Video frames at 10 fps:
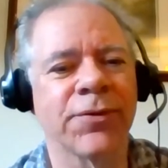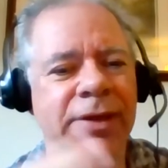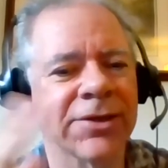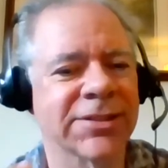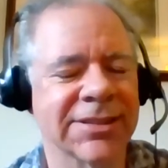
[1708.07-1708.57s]

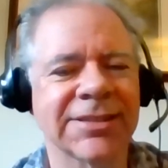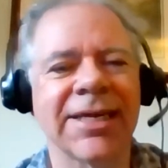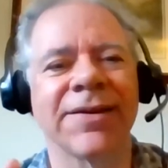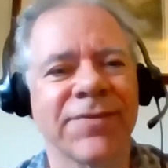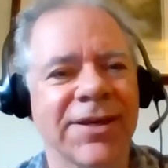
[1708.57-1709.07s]
there's the
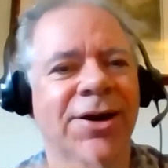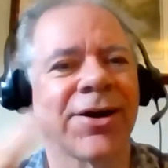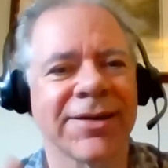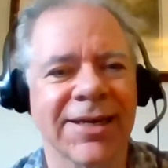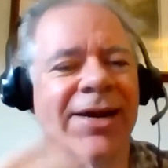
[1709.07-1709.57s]
state of the
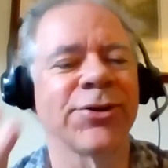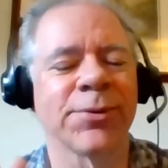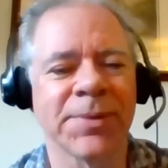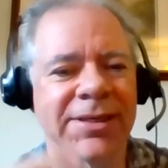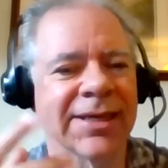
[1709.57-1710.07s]
art in how
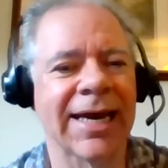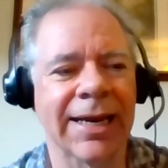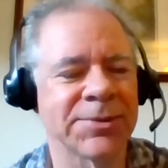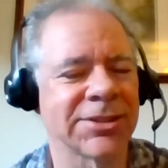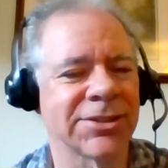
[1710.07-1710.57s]
you're building
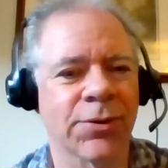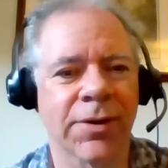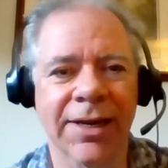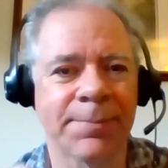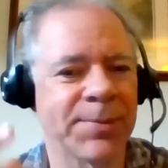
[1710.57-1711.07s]
apps and so on.